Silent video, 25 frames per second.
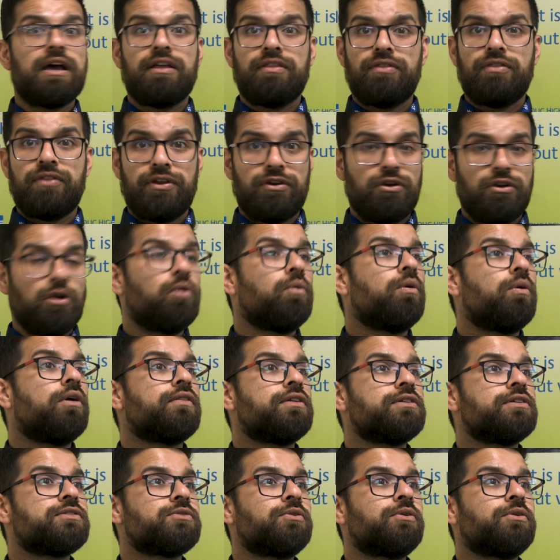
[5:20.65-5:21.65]
they know what
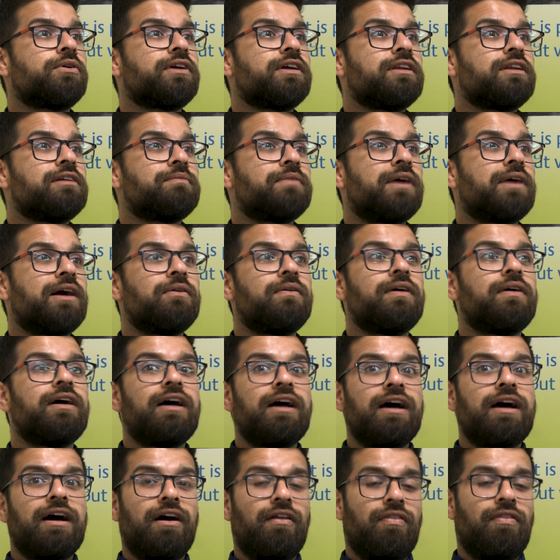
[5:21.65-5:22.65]
they're talking about,
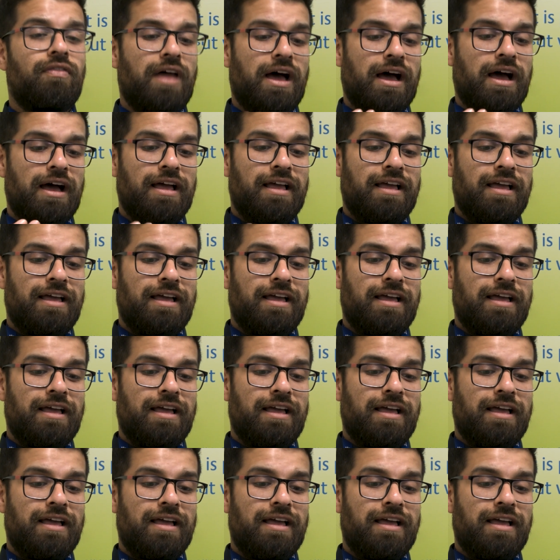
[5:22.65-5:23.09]
and that